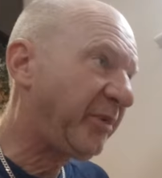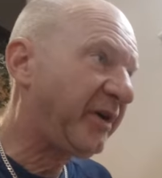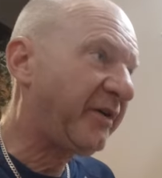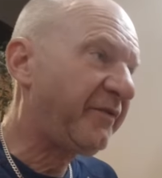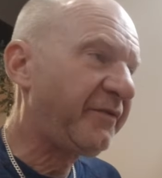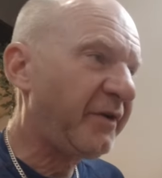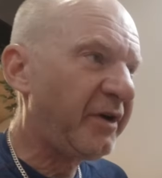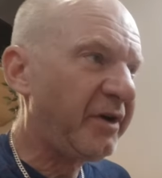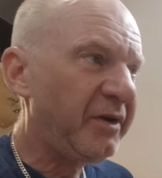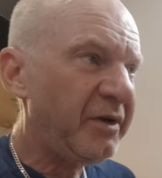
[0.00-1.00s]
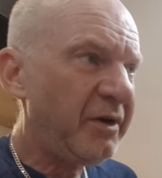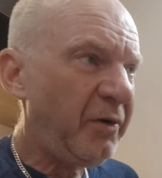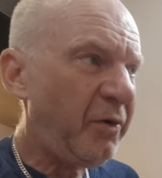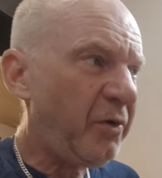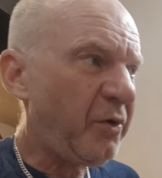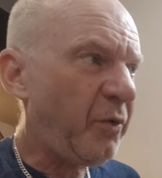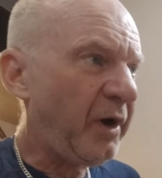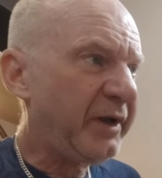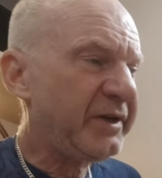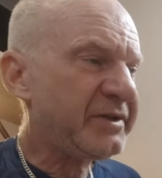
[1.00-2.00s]
bit of uh, hawk
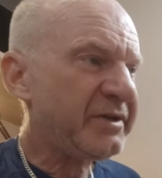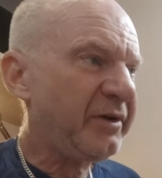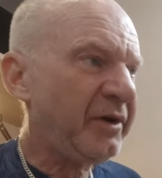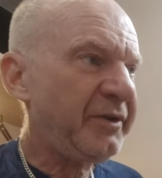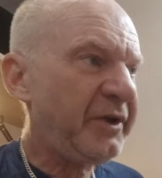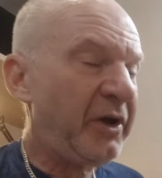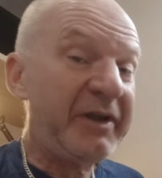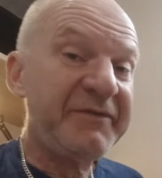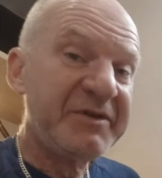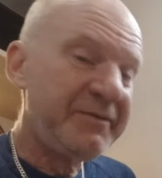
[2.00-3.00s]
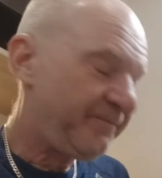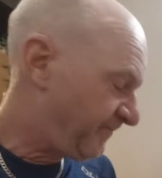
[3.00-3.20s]
white on the olives